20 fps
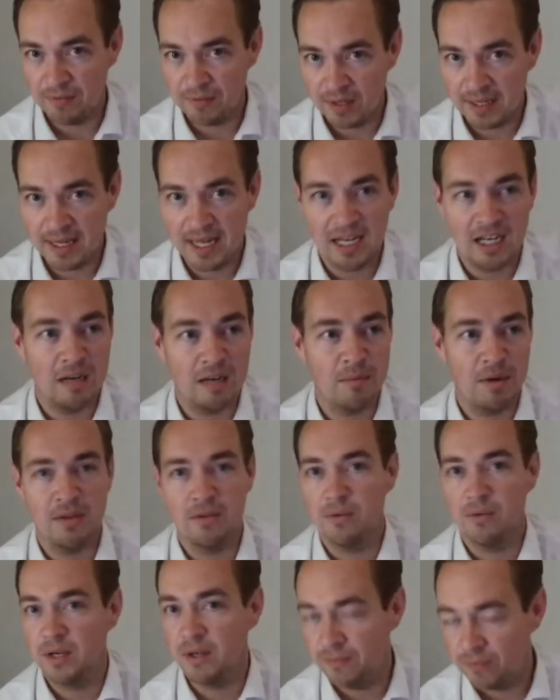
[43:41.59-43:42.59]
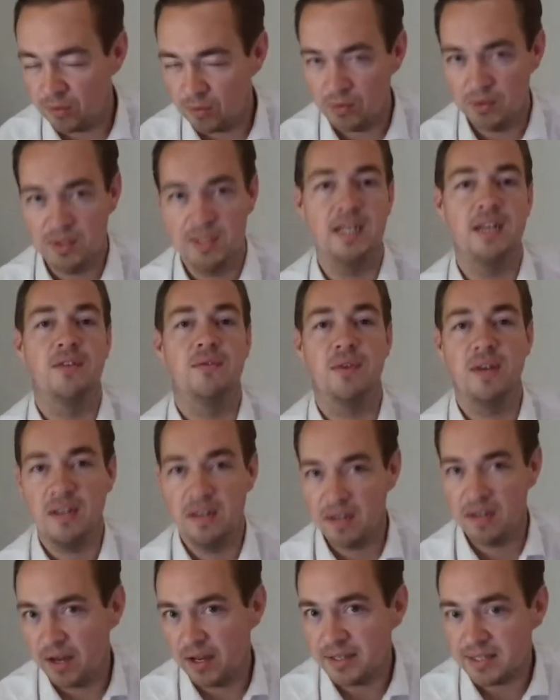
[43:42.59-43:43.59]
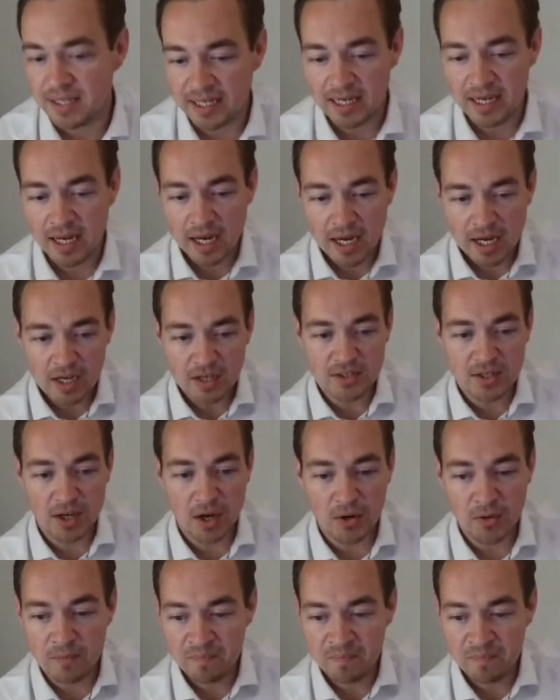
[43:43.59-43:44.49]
They're going to be 340, 330. So